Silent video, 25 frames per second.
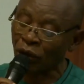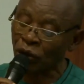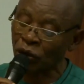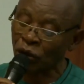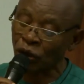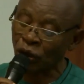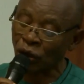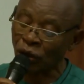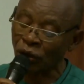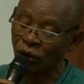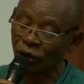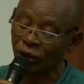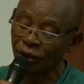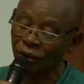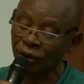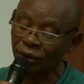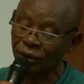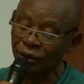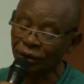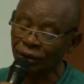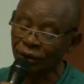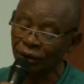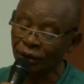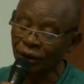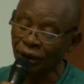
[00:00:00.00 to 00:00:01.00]
Nigerian
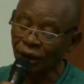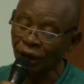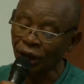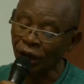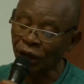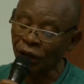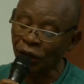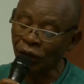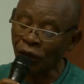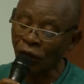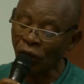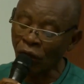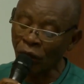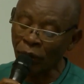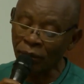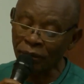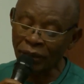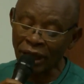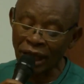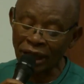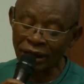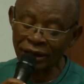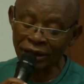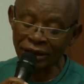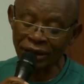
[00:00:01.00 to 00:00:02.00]
Union of Practitioners
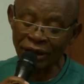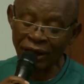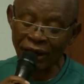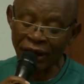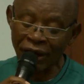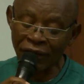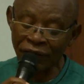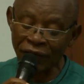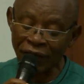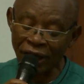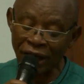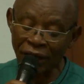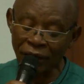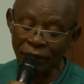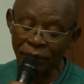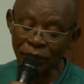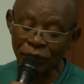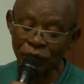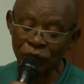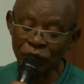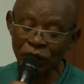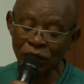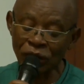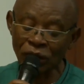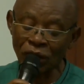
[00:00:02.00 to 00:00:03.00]
of Complementary and
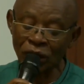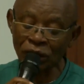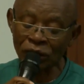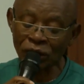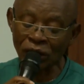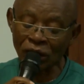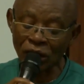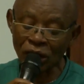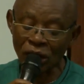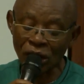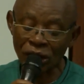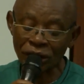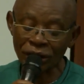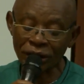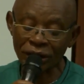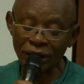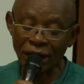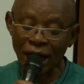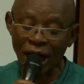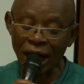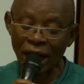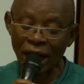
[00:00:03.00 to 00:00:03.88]
Alternative Medicine,